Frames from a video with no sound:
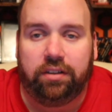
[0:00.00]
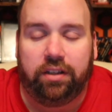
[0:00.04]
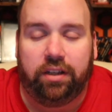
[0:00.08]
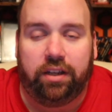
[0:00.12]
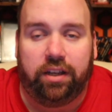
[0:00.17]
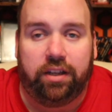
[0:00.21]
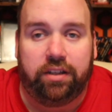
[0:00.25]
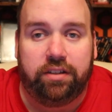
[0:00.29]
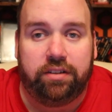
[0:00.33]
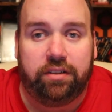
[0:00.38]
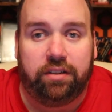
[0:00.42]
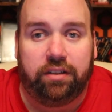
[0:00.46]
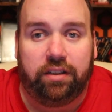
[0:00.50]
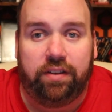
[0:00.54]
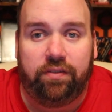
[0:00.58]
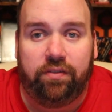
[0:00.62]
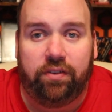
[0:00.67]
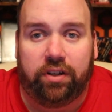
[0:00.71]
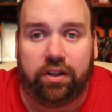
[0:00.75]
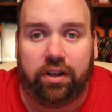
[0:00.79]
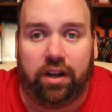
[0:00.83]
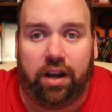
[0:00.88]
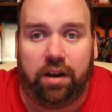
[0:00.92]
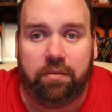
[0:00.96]
And leave
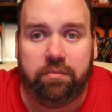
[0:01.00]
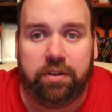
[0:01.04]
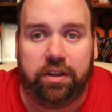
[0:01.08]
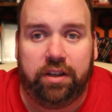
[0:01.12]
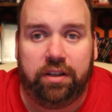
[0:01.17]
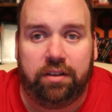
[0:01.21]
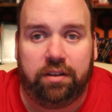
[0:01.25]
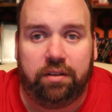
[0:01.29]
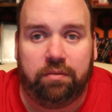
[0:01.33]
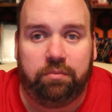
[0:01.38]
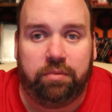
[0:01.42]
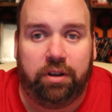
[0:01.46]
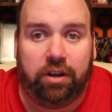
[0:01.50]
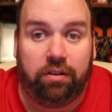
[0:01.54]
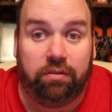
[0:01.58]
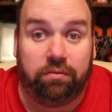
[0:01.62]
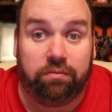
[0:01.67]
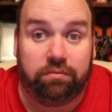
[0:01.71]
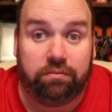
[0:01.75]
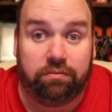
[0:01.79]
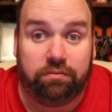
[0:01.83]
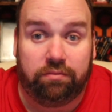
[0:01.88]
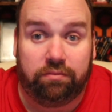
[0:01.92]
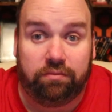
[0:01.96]
a comment
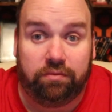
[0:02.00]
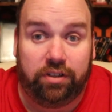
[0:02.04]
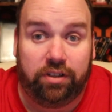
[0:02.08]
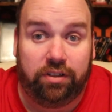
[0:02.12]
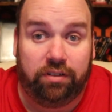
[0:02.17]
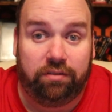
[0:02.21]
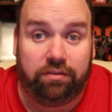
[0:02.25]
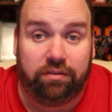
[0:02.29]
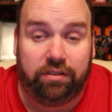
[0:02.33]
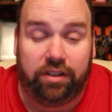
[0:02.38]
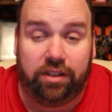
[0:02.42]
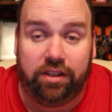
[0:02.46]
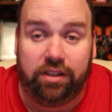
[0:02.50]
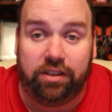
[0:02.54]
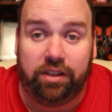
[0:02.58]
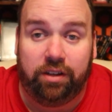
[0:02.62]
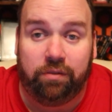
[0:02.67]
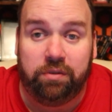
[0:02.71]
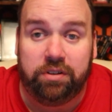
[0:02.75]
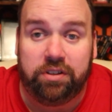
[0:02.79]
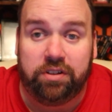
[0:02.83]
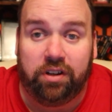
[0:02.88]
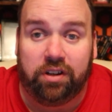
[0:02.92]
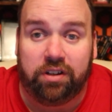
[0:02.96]
about, well,
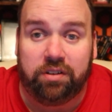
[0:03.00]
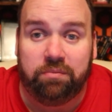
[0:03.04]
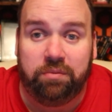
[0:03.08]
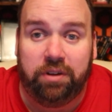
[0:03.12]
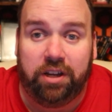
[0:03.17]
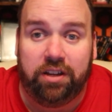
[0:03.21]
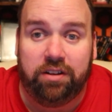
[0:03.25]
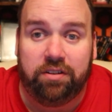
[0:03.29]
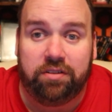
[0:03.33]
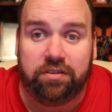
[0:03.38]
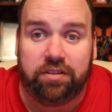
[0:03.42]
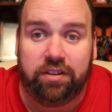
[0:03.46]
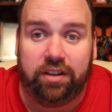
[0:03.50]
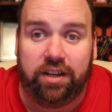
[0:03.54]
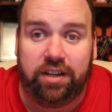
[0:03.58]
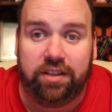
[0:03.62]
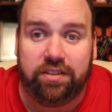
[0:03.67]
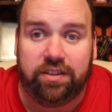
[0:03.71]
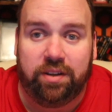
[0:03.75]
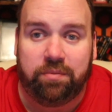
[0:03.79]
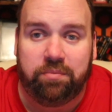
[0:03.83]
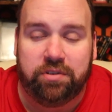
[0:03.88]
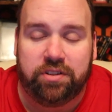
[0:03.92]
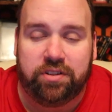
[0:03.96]
anything we talked about on
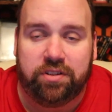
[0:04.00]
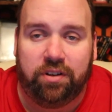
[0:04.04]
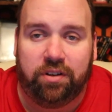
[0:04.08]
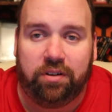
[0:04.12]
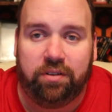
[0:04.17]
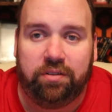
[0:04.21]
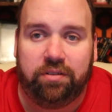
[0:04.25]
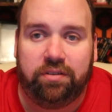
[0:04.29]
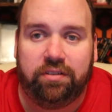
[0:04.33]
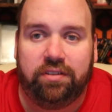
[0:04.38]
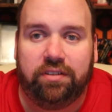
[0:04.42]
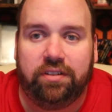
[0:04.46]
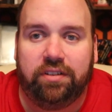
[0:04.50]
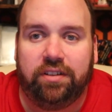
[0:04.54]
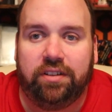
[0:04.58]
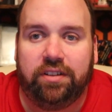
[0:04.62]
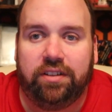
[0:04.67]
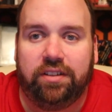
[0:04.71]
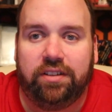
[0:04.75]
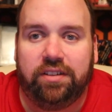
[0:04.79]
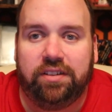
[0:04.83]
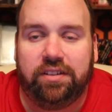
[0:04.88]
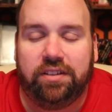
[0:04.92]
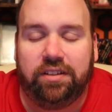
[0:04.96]
today's episode.
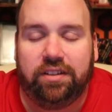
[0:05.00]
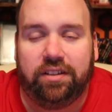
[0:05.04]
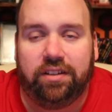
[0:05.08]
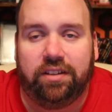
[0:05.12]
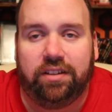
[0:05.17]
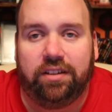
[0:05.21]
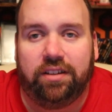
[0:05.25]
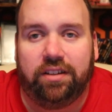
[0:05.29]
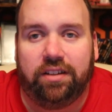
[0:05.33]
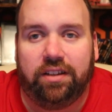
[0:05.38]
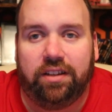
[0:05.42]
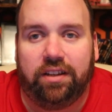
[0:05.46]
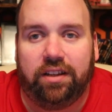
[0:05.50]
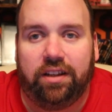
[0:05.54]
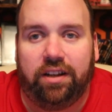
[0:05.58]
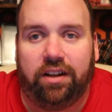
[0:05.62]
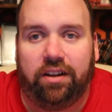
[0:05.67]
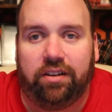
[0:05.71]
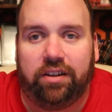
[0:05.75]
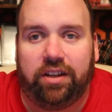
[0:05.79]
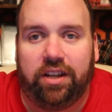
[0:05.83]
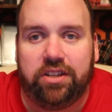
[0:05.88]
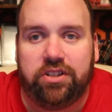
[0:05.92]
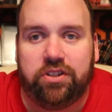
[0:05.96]
And
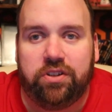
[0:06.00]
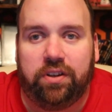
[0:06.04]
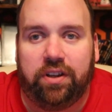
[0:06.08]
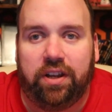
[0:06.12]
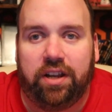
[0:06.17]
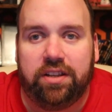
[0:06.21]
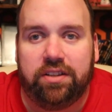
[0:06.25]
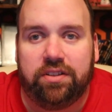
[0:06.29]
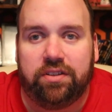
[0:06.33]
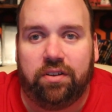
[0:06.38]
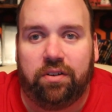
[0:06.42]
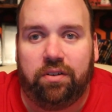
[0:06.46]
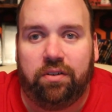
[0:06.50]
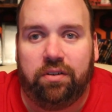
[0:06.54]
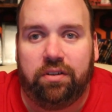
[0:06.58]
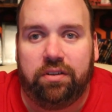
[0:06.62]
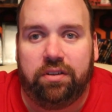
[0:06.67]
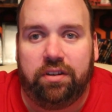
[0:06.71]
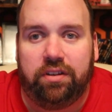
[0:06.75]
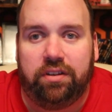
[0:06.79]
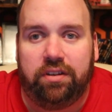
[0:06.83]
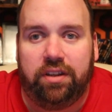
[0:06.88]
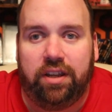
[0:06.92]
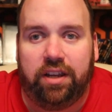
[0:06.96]
I'll catch you guys
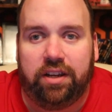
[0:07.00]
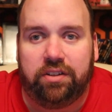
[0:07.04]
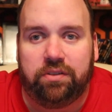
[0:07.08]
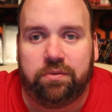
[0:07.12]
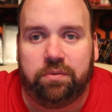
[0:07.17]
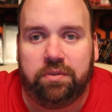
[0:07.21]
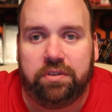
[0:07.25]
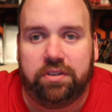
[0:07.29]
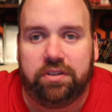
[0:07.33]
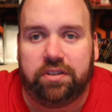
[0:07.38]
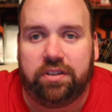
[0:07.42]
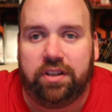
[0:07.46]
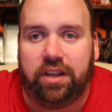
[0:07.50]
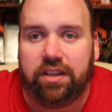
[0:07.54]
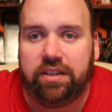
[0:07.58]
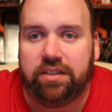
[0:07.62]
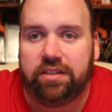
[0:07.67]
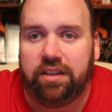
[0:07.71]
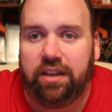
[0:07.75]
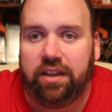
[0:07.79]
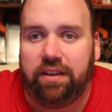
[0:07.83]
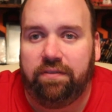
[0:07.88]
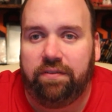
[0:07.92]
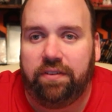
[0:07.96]
on the next one. Stay
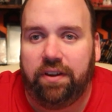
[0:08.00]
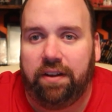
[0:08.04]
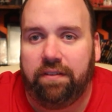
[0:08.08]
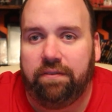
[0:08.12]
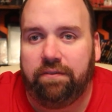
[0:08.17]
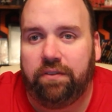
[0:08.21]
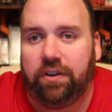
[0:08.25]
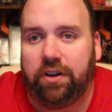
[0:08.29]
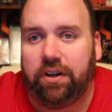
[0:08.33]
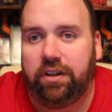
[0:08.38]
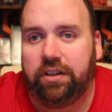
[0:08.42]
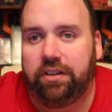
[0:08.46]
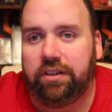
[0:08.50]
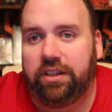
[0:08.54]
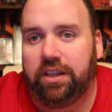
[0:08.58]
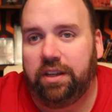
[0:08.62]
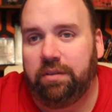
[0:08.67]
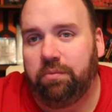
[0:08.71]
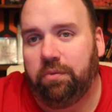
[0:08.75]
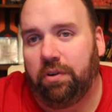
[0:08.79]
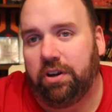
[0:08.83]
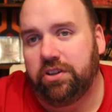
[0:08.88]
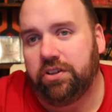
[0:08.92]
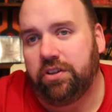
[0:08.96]
safe, have fun,
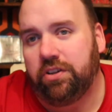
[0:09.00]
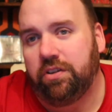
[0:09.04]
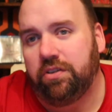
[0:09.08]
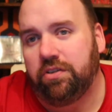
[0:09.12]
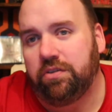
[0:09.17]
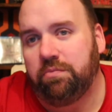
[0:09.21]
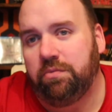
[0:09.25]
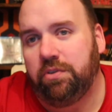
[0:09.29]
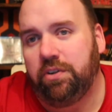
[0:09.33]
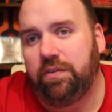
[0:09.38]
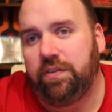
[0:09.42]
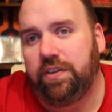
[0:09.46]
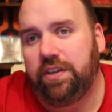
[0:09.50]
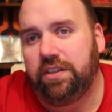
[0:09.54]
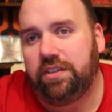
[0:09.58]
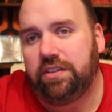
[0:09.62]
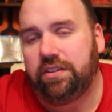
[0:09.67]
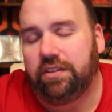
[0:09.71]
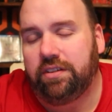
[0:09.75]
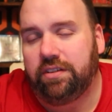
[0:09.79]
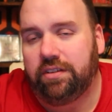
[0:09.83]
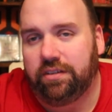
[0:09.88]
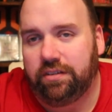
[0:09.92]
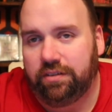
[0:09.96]
keep watching those
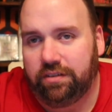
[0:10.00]
movies.